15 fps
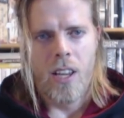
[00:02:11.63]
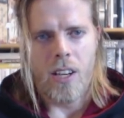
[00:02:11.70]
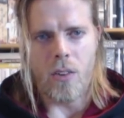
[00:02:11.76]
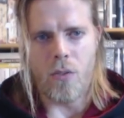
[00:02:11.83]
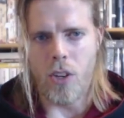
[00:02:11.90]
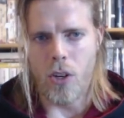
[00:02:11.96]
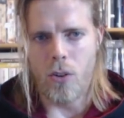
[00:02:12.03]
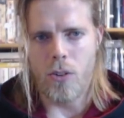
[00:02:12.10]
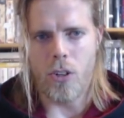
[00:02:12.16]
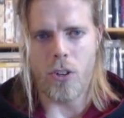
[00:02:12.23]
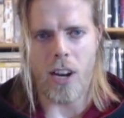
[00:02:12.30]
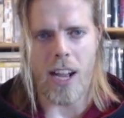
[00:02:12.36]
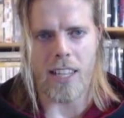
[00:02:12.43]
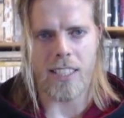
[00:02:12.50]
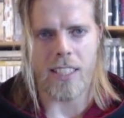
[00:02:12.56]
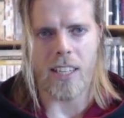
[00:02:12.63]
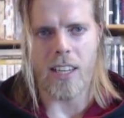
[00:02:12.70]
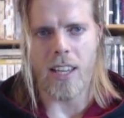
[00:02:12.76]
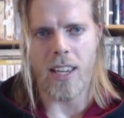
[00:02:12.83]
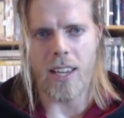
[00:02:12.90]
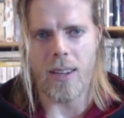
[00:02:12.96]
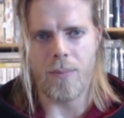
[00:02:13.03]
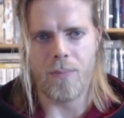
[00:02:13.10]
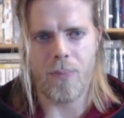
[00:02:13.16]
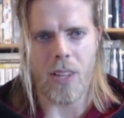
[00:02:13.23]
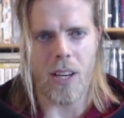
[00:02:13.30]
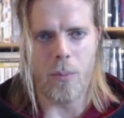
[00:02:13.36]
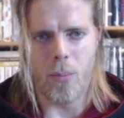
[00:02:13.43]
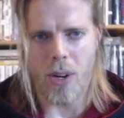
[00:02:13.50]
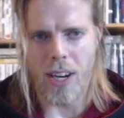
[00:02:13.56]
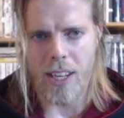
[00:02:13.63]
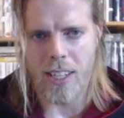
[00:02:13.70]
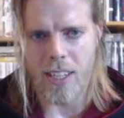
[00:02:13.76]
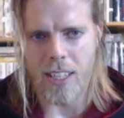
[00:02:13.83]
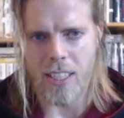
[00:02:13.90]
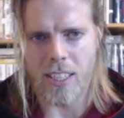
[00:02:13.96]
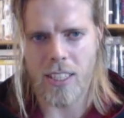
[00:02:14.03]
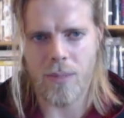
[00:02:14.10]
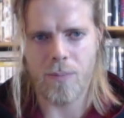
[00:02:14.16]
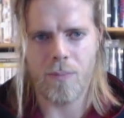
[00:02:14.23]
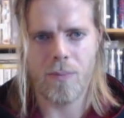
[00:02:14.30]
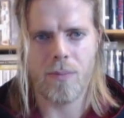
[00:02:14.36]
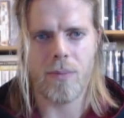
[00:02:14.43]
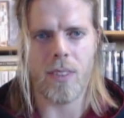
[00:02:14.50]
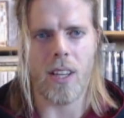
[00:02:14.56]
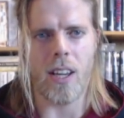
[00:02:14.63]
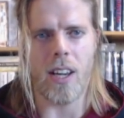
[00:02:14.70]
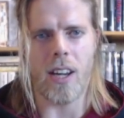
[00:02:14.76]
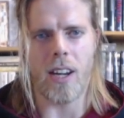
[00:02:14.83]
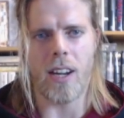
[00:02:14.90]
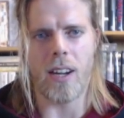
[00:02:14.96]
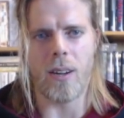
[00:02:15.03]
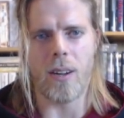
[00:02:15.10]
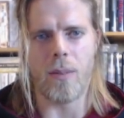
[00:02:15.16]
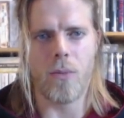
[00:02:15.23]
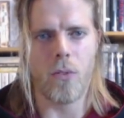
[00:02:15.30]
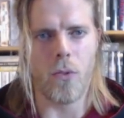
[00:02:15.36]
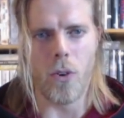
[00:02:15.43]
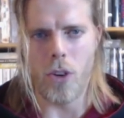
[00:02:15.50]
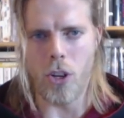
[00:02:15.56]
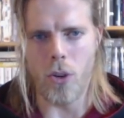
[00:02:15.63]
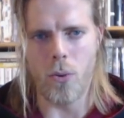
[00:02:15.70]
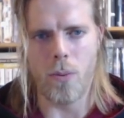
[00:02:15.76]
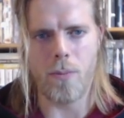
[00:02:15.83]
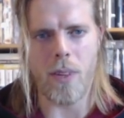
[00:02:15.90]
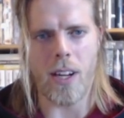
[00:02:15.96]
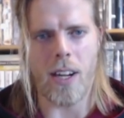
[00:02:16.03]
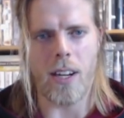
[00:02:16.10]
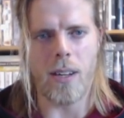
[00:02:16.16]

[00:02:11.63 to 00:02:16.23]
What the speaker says: the future has any brightness for you,